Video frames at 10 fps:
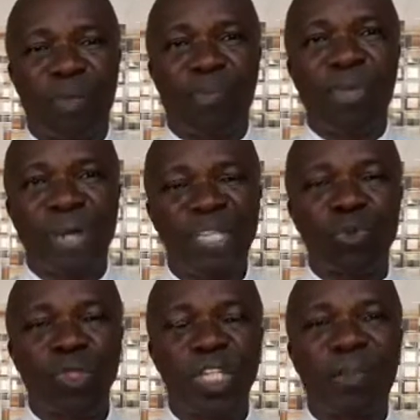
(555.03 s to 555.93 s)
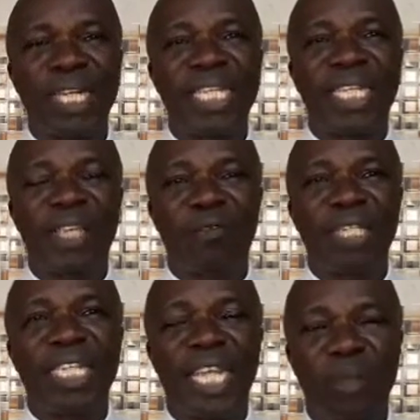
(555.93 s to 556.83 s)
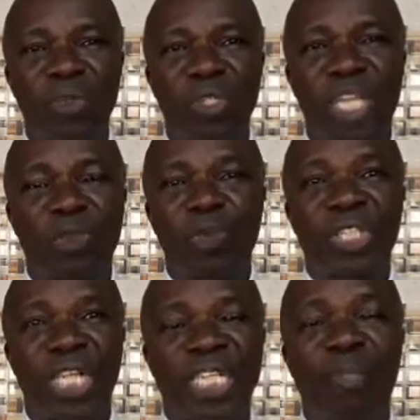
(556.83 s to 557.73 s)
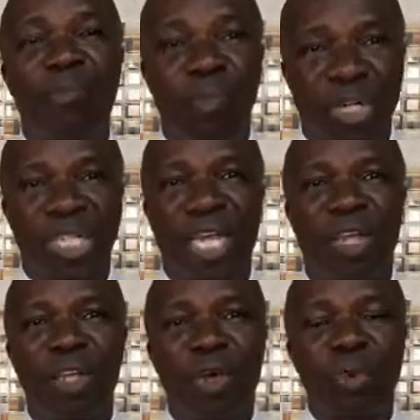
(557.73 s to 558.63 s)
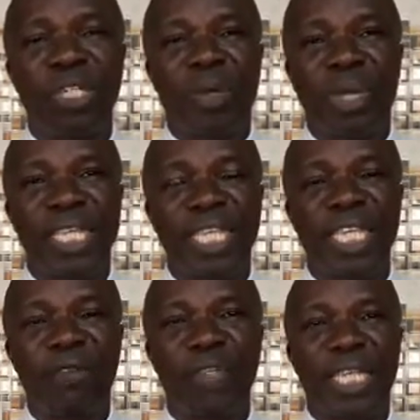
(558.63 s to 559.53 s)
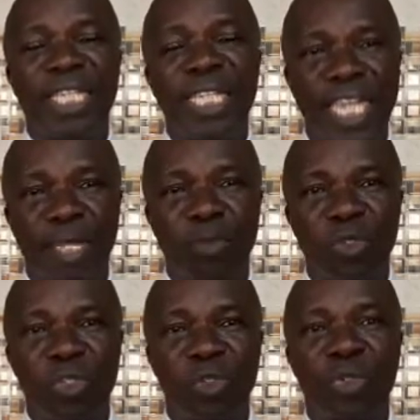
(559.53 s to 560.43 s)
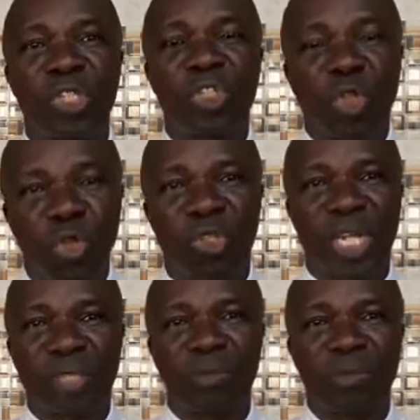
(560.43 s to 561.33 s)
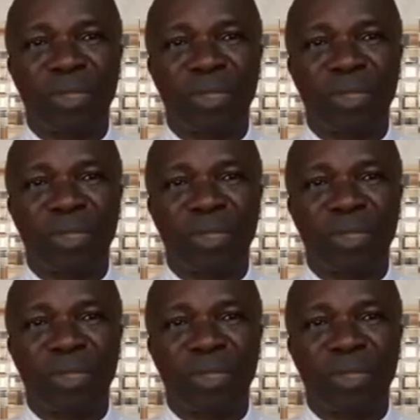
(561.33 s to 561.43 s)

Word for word: parents would normally give names, especially the mother would normally give names to the children